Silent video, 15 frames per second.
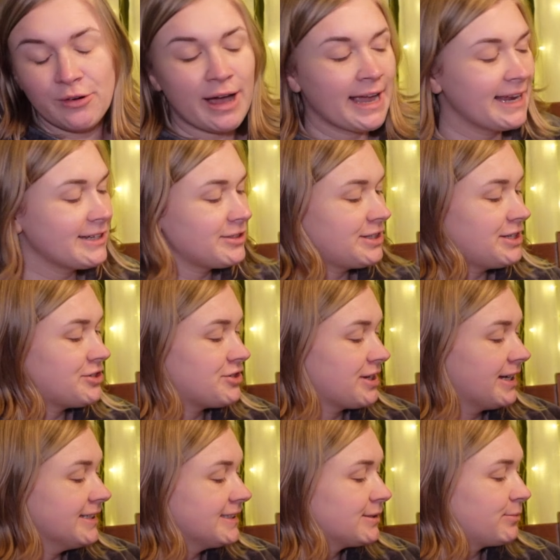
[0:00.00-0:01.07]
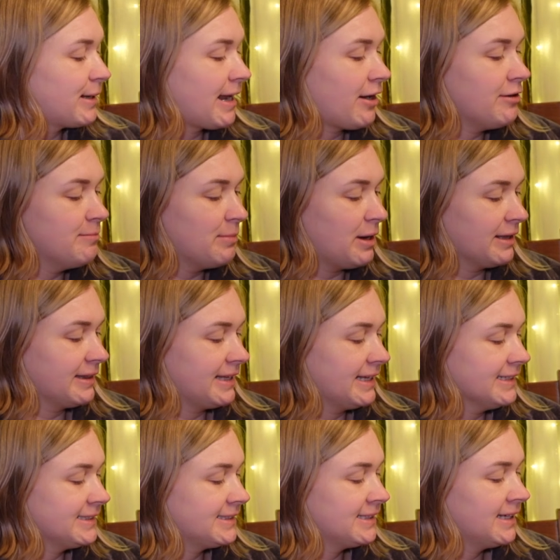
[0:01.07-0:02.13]
I actually just went out and bought
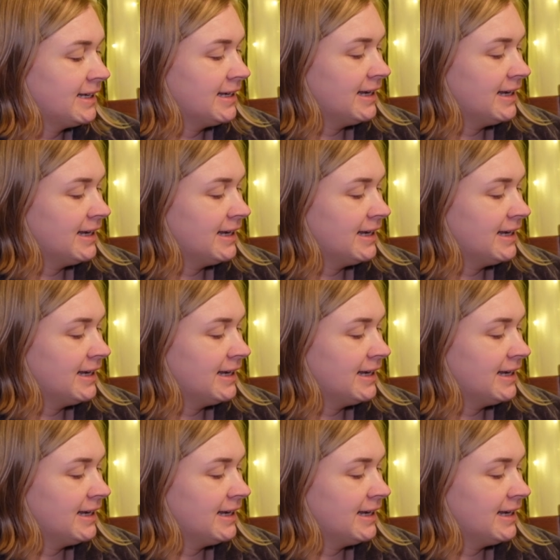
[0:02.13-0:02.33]
this